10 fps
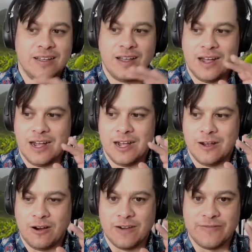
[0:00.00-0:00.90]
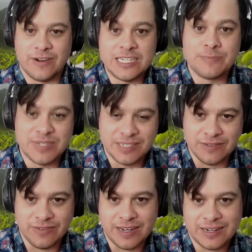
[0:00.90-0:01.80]
are very
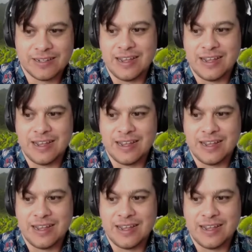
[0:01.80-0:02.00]
specific.